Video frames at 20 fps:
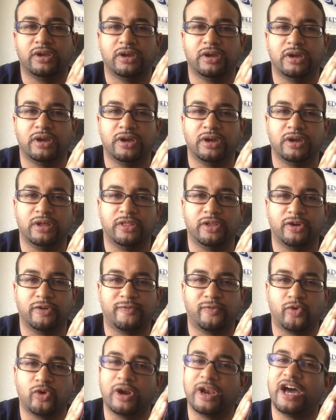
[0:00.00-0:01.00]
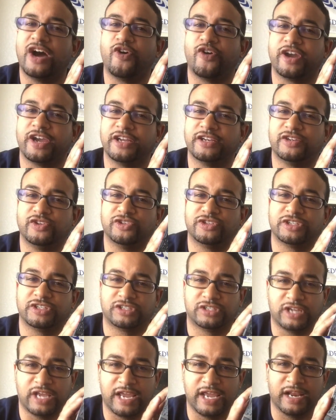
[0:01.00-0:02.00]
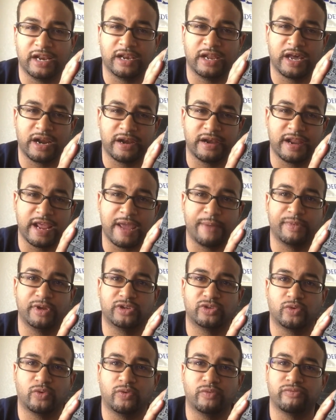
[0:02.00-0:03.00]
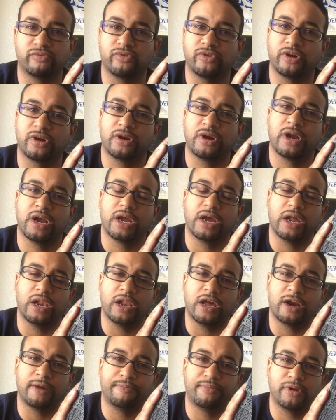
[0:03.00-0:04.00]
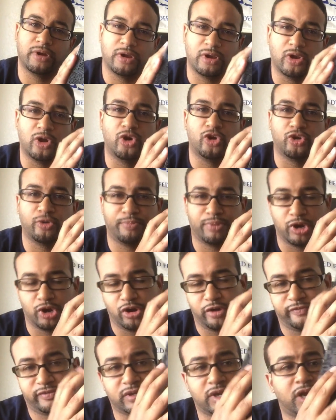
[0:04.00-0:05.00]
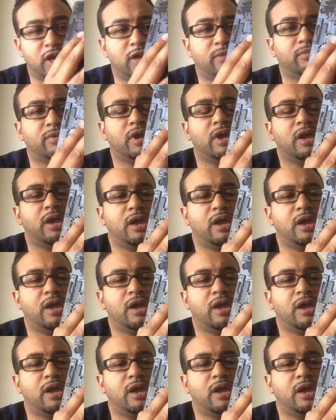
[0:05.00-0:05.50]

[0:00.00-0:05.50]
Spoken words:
therefore allowing it to sustain a lot of damage over a longer period of time.